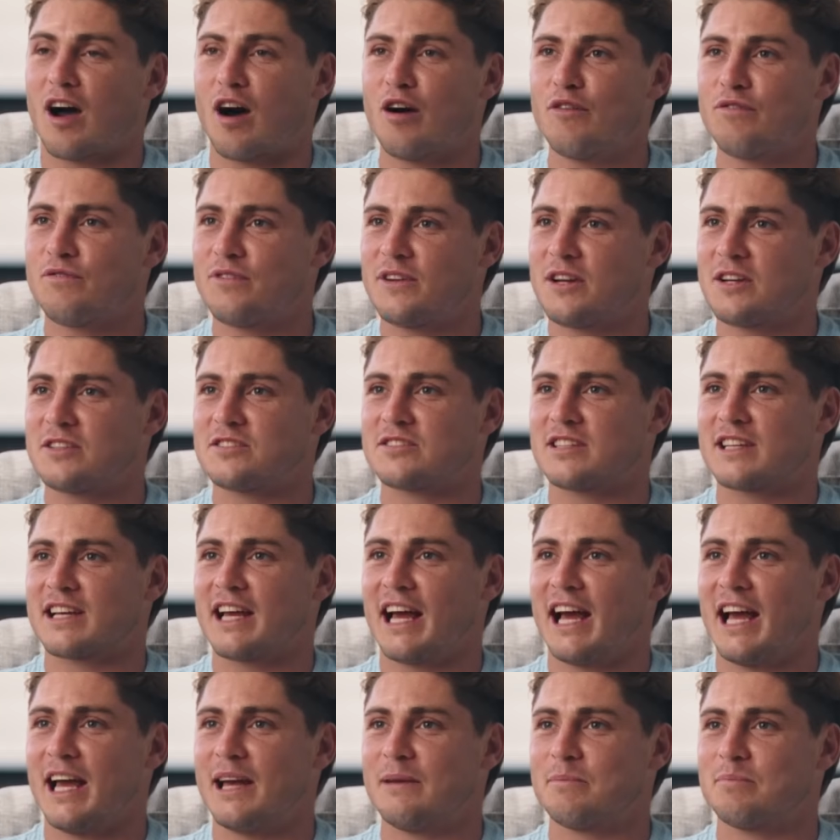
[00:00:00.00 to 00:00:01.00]
I'll finish the
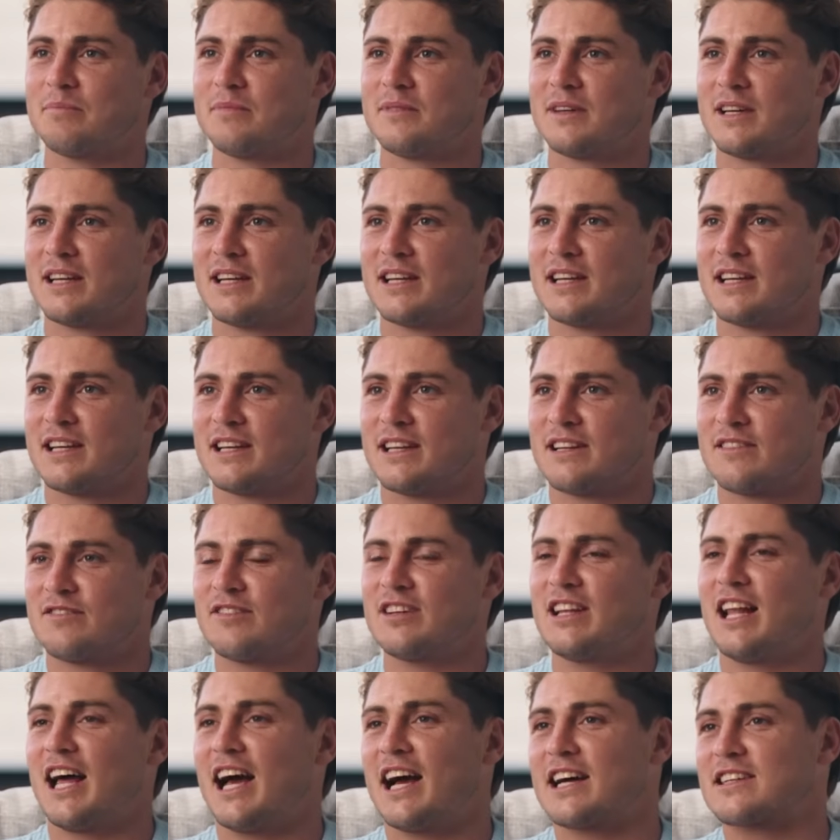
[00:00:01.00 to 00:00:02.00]
game,
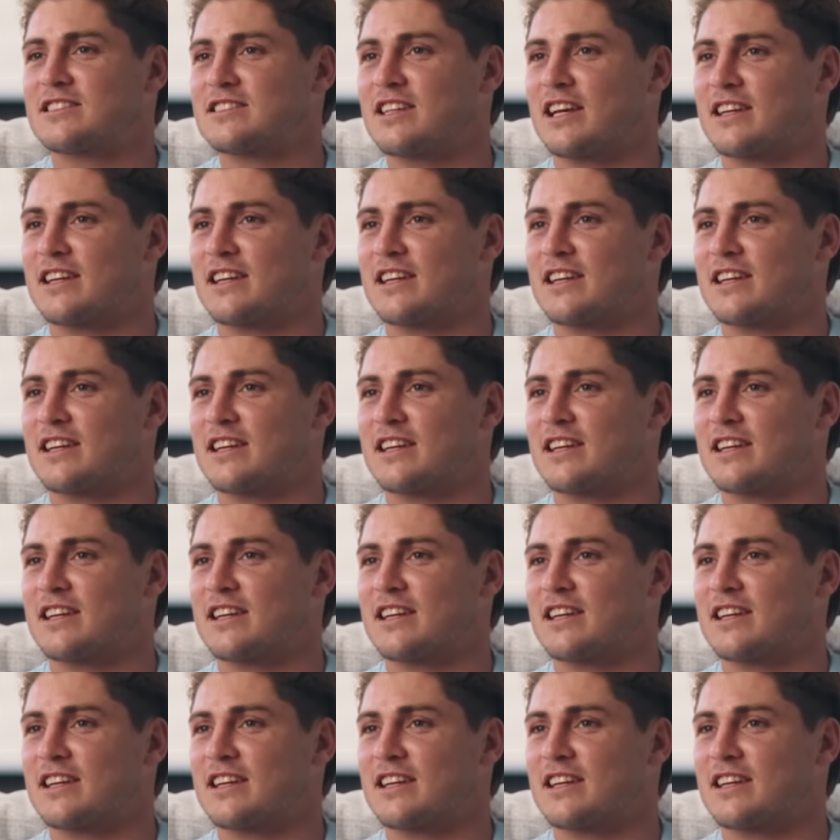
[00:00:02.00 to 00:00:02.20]
relax.